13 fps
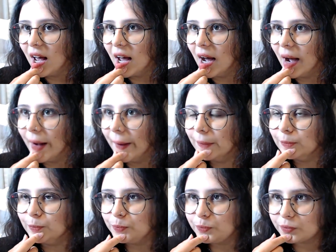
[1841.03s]

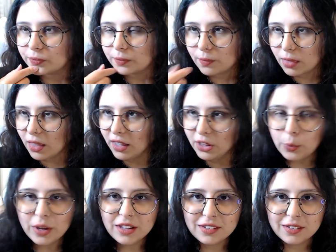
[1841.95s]
In
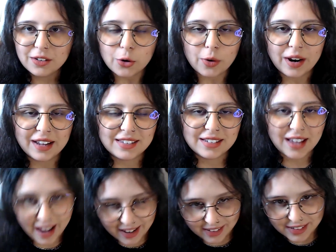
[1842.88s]
Quint, you write
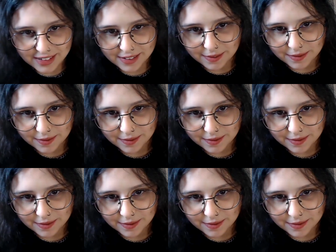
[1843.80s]
and